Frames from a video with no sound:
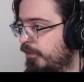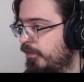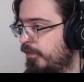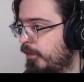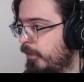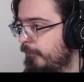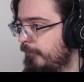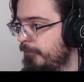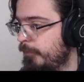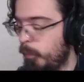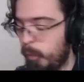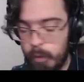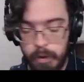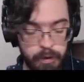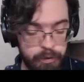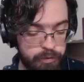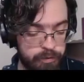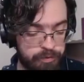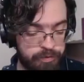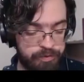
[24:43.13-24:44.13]

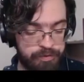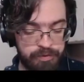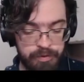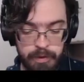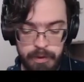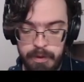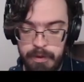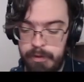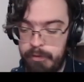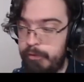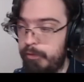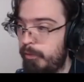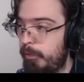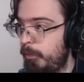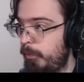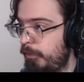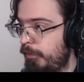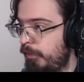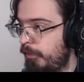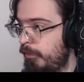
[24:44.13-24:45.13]

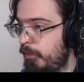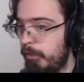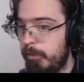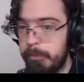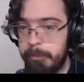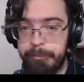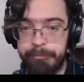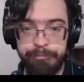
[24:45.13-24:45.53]
71C20.